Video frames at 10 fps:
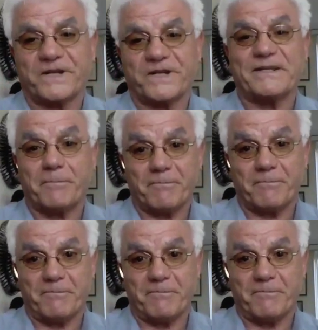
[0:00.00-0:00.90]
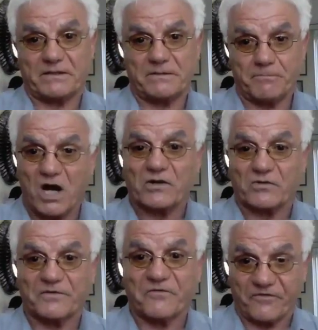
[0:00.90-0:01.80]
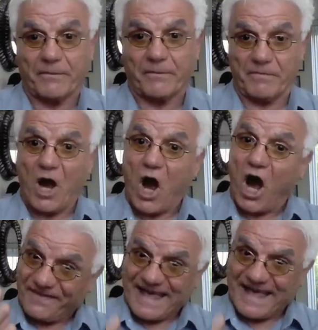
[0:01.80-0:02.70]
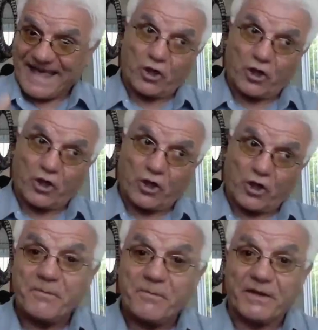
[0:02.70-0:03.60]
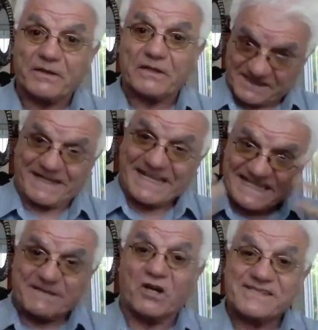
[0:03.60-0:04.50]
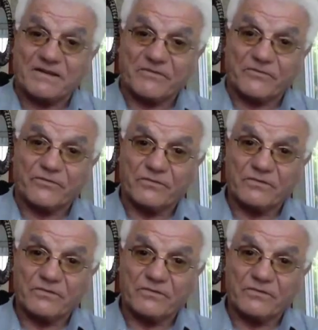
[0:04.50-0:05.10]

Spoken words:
pretty big part of the film on that, talking to people, explaining myself